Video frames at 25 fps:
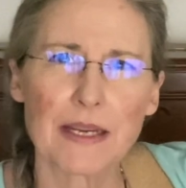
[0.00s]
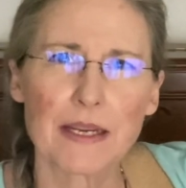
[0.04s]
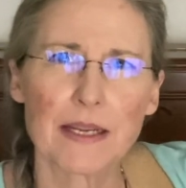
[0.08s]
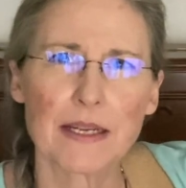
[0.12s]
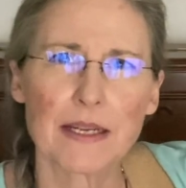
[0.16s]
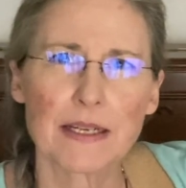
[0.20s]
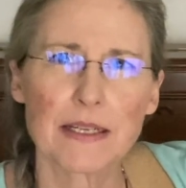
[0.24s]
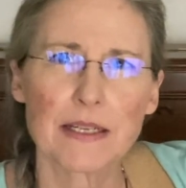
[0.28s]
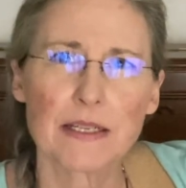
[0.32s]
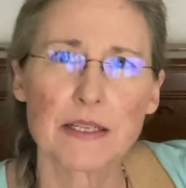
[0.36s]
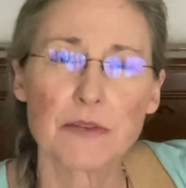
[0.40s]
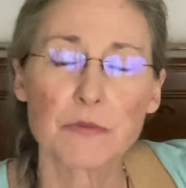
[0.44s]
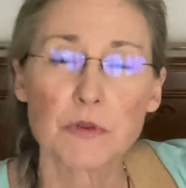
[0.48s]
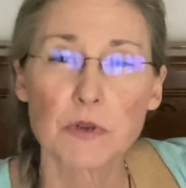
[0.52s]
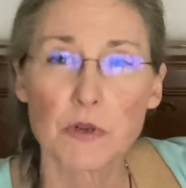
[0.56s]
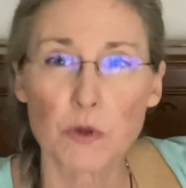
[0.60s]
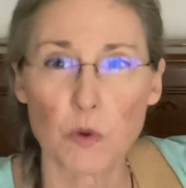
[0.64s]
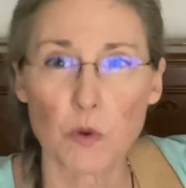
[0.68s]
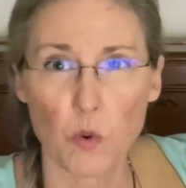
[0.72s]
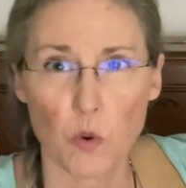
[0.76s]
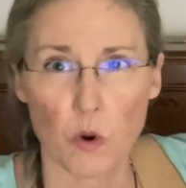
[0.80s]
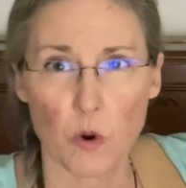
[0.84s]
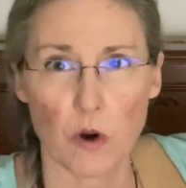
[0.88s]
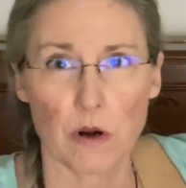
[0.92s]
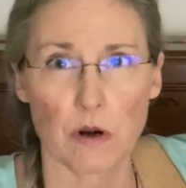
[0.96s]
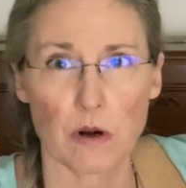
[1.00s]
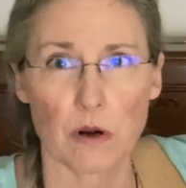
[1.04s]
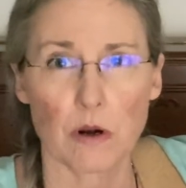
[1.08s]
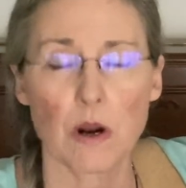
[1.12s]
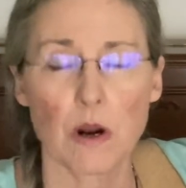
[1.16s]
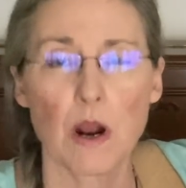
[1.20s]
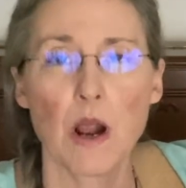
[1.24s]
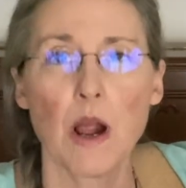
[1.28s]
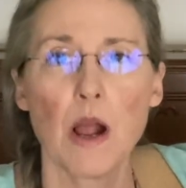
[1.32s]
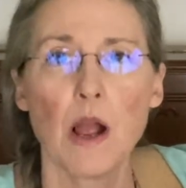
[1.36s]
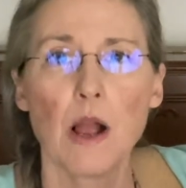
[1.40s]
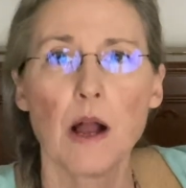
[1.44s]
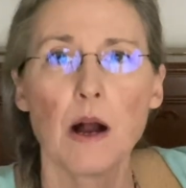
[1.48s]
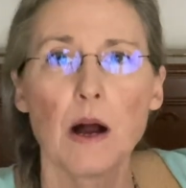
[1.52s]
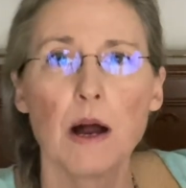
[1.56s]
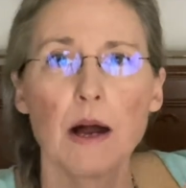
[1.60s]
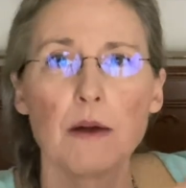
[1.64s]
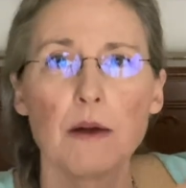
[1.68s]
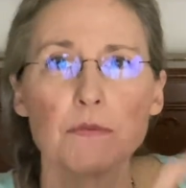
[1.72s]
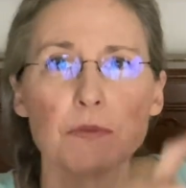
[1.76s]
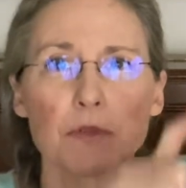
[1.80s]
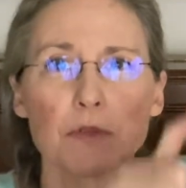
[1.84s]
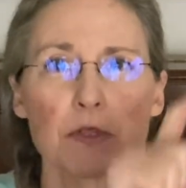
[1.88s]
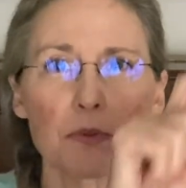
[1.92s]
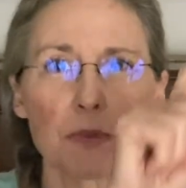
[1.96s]
in a different order.
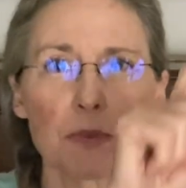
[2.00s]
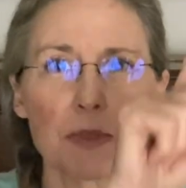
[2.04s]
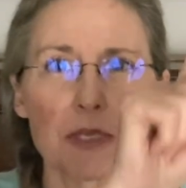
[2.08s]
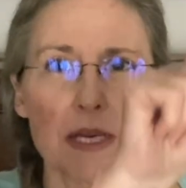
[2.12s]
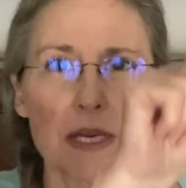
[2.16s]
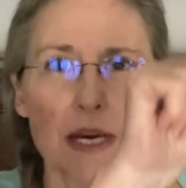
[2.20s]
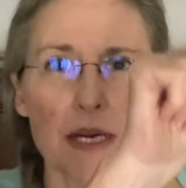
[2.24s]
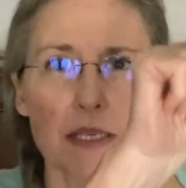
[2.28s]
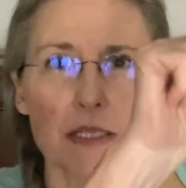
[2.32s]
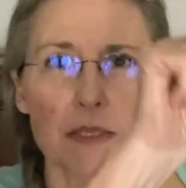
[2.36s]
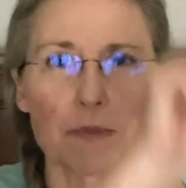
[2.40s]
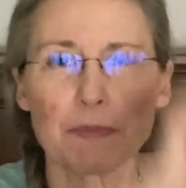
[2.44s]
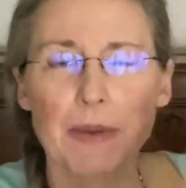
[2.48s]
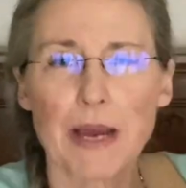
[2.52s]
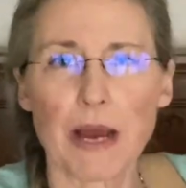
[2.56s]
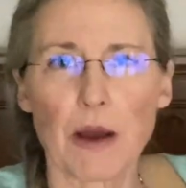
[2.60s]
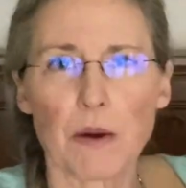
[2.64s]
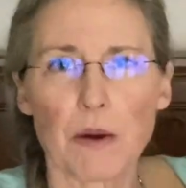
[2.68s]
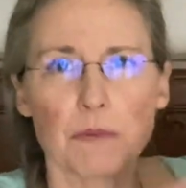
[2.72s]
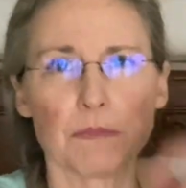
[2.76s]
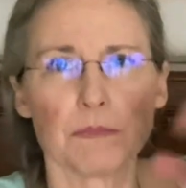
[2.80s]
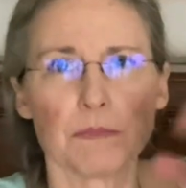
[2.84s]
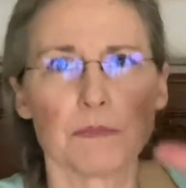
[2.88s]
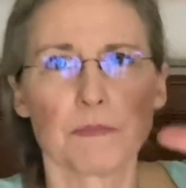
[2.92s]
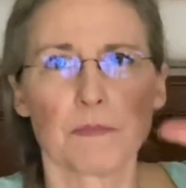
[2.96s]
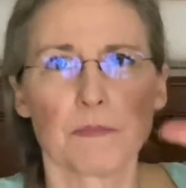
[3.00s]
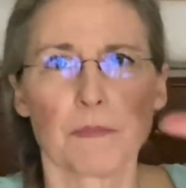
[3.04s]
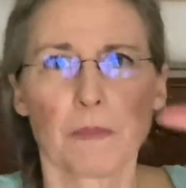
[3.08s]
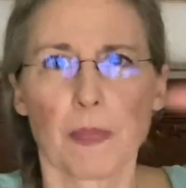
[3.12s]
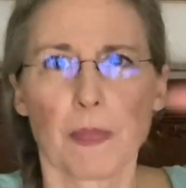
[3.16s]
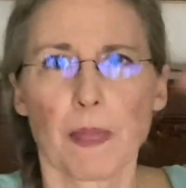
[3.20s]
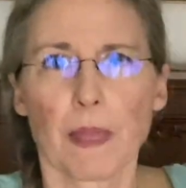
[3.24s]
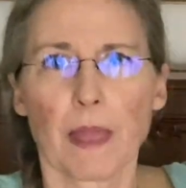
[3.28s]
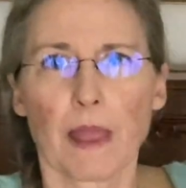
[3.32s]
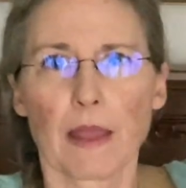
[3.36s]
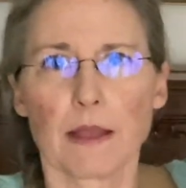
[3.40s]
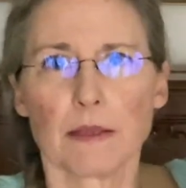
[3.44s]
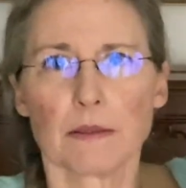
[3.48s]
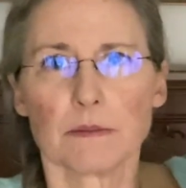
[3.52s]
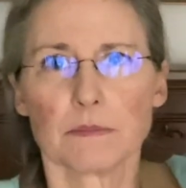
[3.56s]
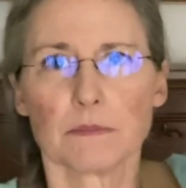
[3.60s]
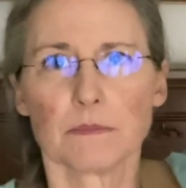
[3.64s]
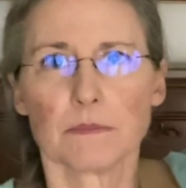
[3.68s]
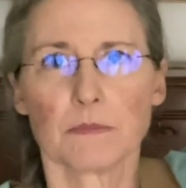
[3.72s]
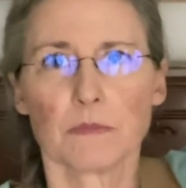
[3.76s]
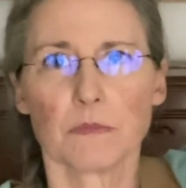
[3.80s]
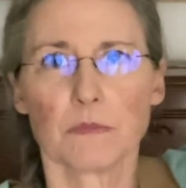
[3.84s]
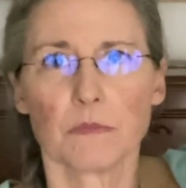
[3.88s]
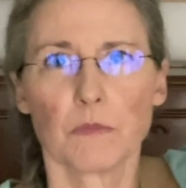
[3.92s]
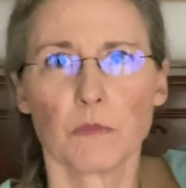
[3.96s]
First we talked about
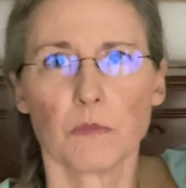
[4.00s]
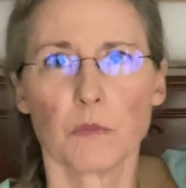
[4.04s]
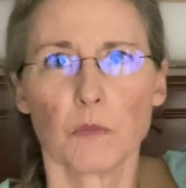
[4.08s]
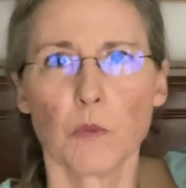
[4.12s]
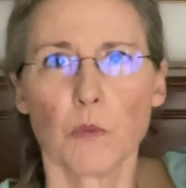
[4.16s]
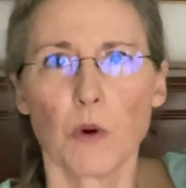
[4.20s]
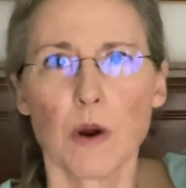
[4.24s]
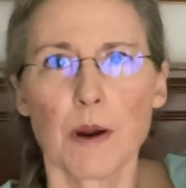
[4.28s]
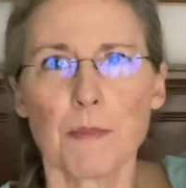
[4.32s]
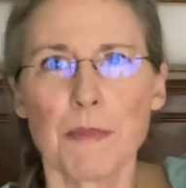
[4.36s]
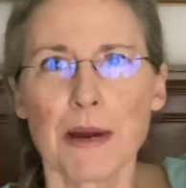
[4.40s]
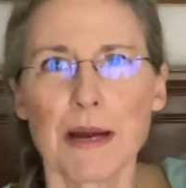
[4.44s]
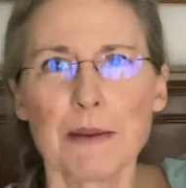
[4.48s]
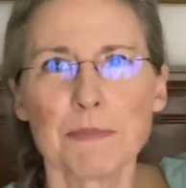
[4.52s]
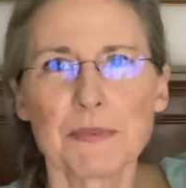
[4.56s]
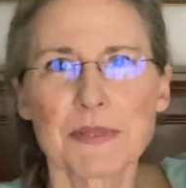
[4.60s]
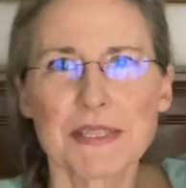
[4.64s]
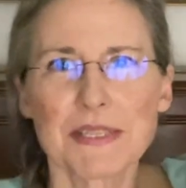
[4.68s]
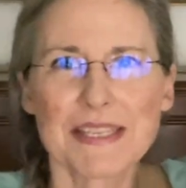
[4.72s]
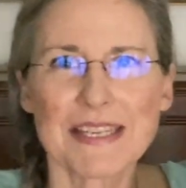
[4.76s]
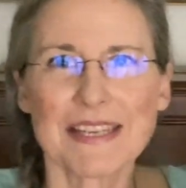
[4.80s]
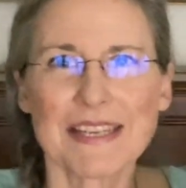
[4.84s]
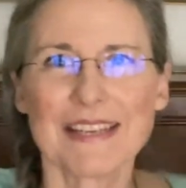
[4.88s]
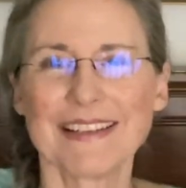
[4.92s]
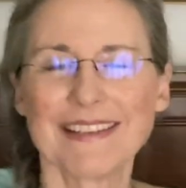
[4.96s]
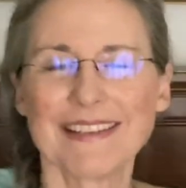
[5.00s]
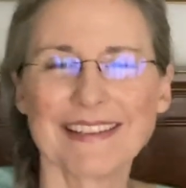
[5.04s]
warm-ups,